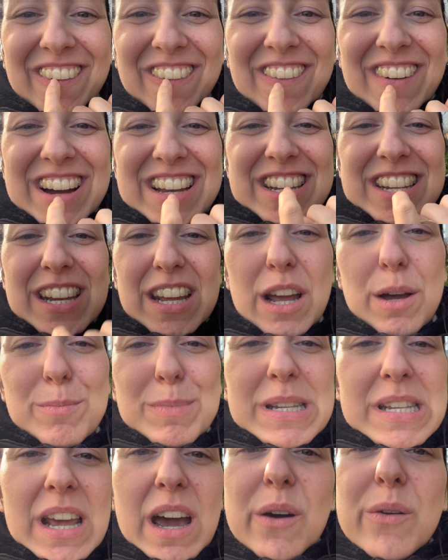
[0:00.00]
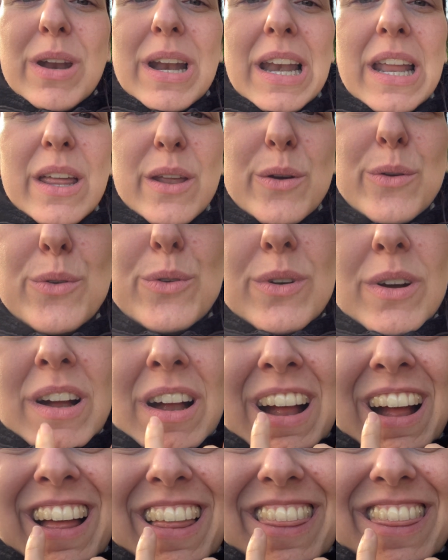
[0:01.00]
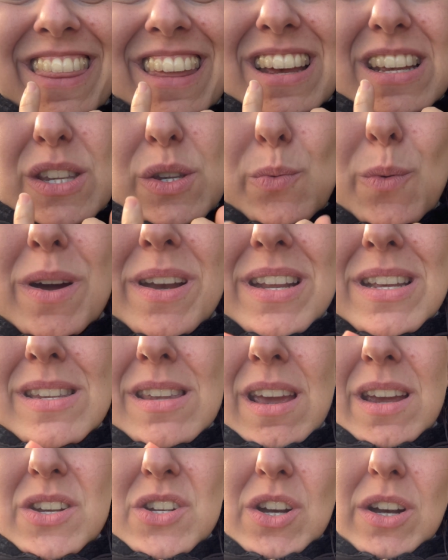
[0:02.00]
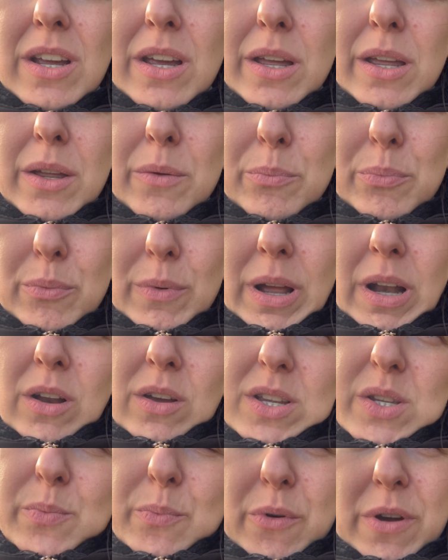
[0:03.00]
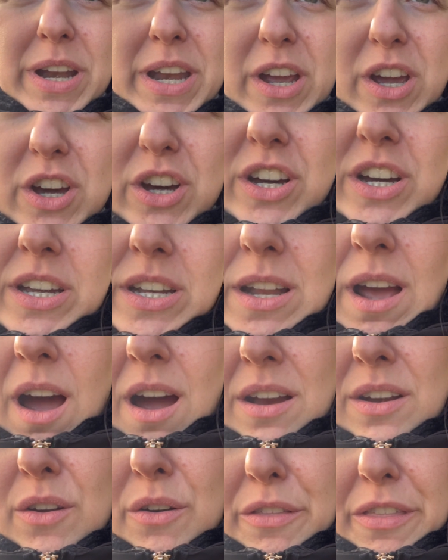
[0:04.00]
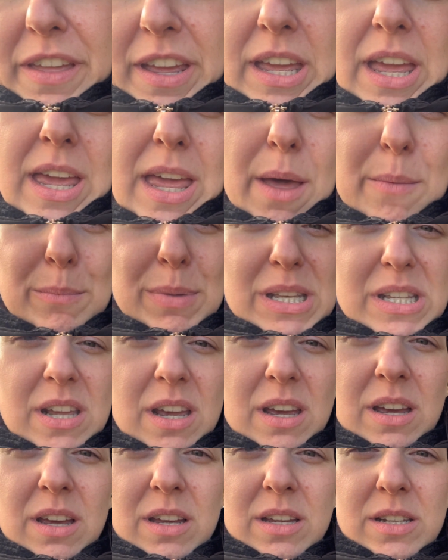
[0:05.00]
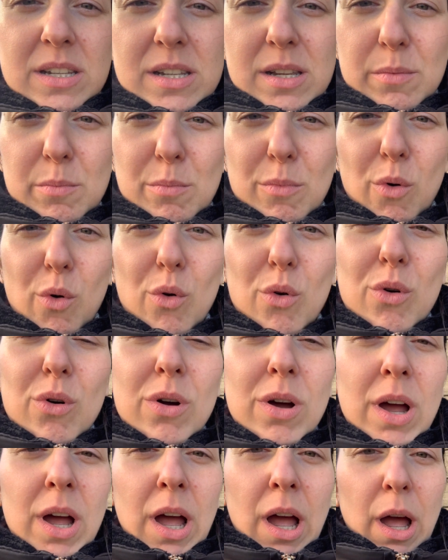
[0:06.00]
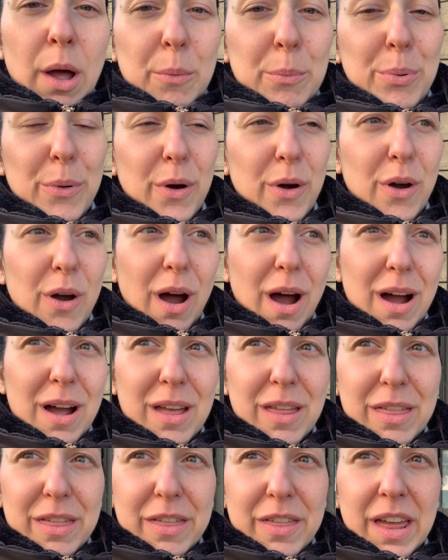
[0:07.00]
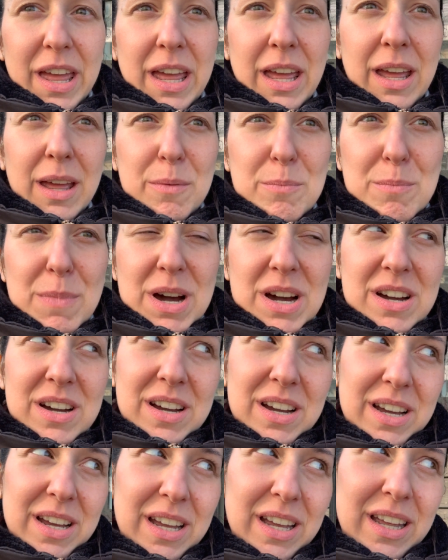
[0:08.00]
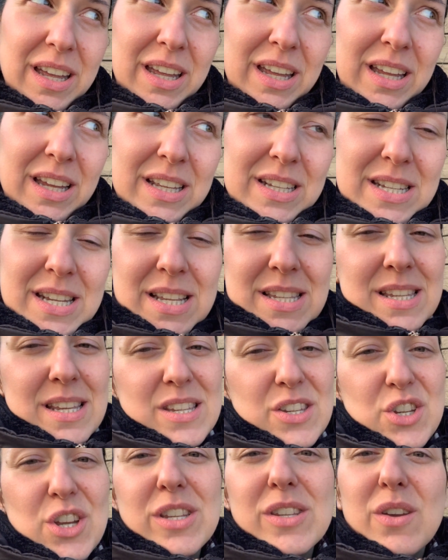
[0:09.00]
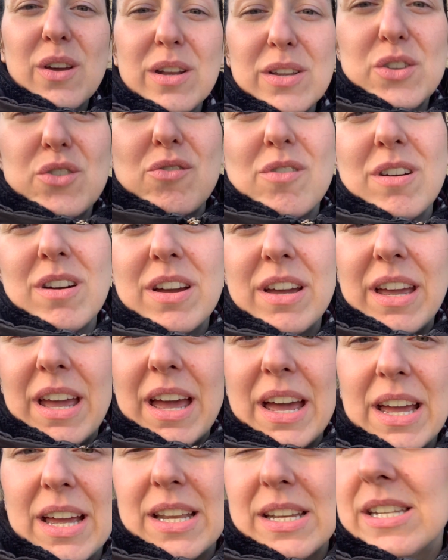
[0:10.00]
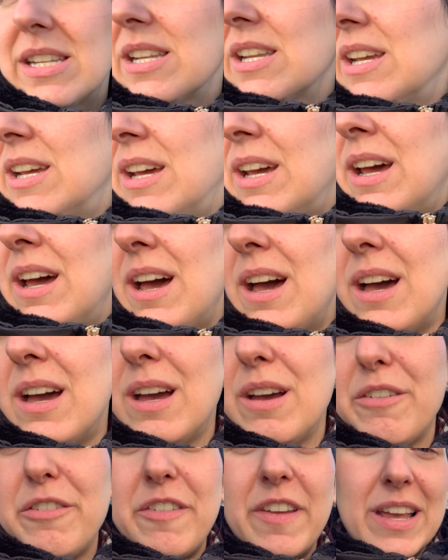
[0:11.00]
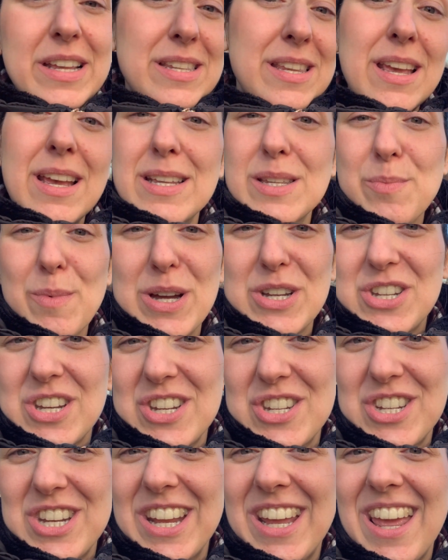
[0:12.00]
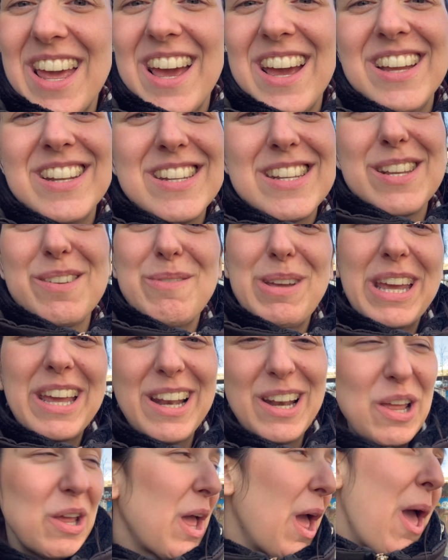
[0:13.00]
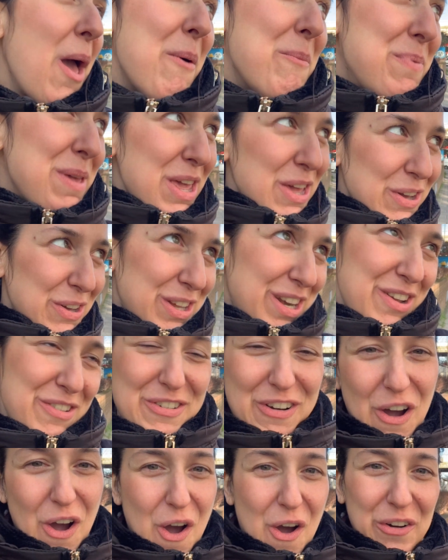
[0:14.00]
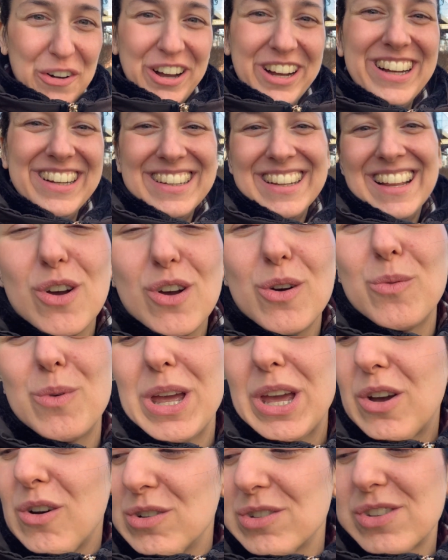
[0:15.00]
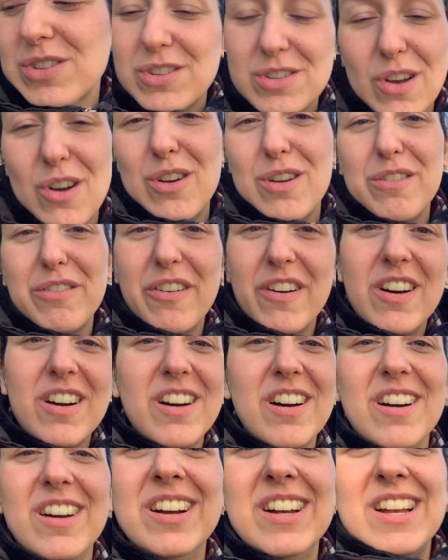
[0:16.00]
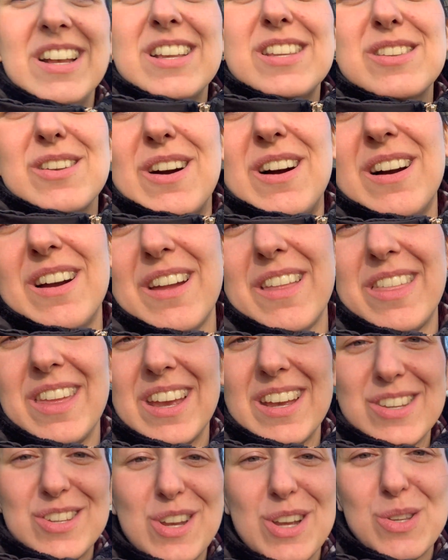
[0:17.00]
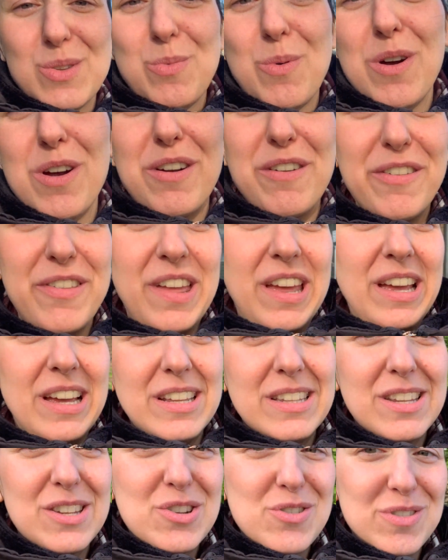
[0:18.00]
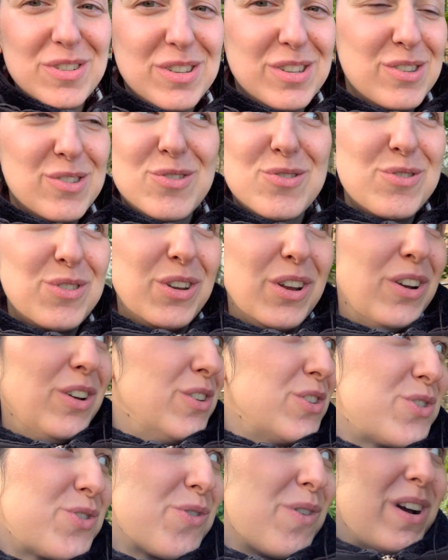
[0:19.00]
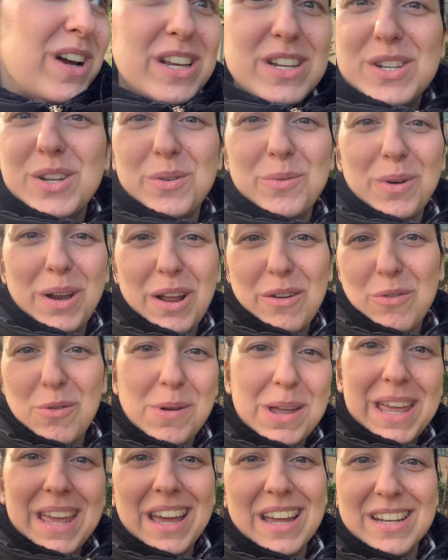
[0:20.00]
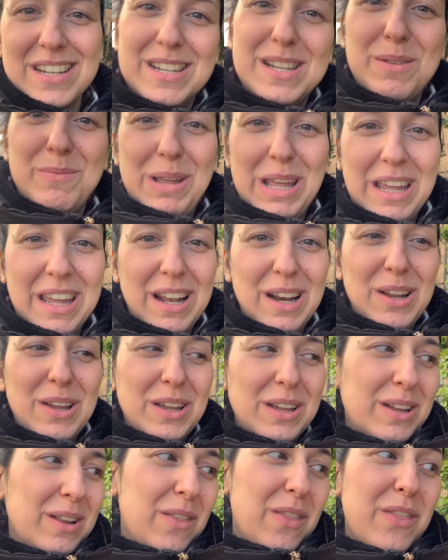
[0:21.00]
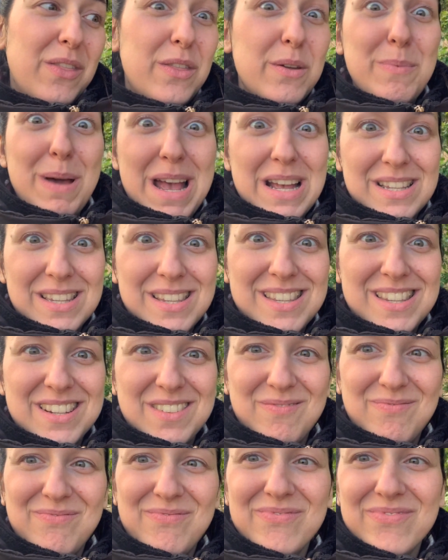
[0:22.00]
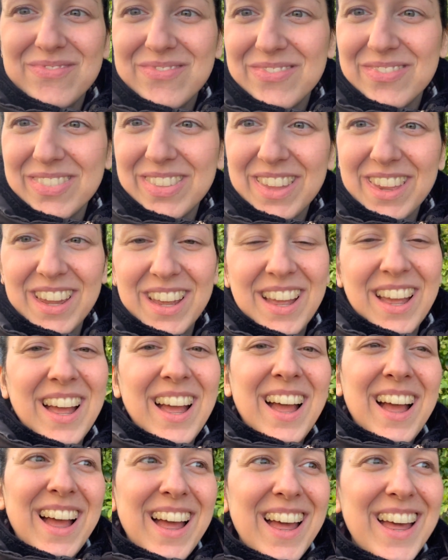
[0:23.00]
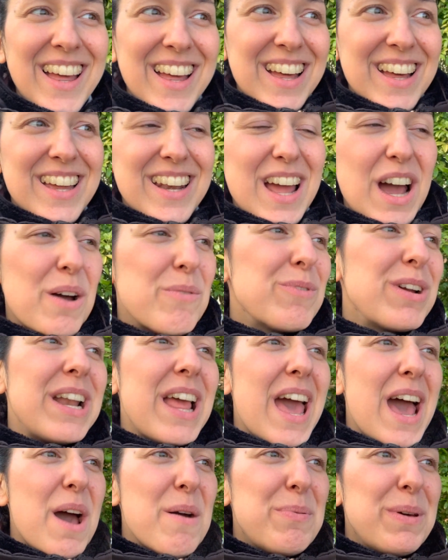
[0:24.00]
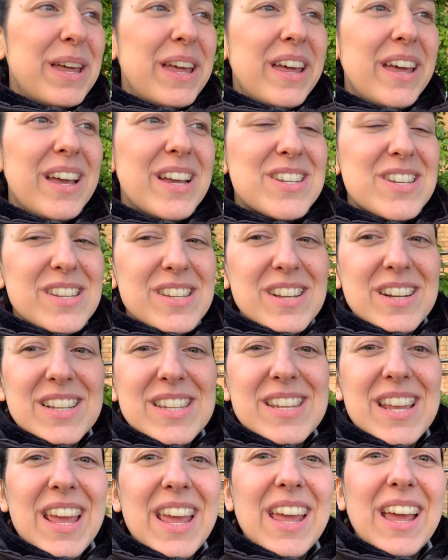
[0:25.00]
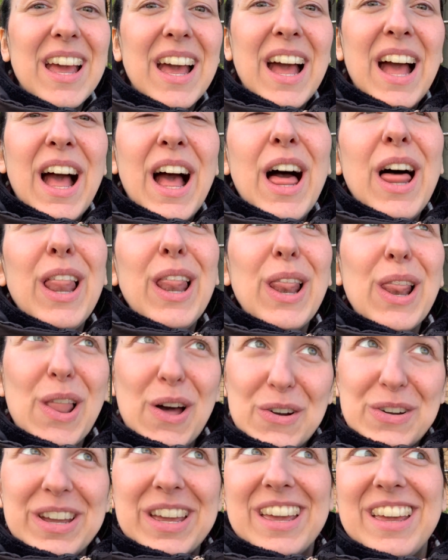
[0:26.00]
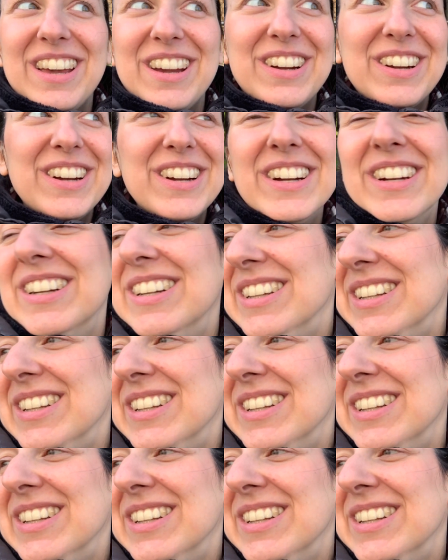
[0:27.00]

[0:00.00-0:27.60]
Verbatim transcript: one to come down a little. This one is actually, it looks pretty good. I don't think it can be turned more, but I think my dentist, is gonna try and uh, fix it as much as she can to make it look beautiful. We got so far, so I think it's just worth it to just, you know, try and do whatever we can to make it look the best. And I'm really happy. It's just gonna take longer.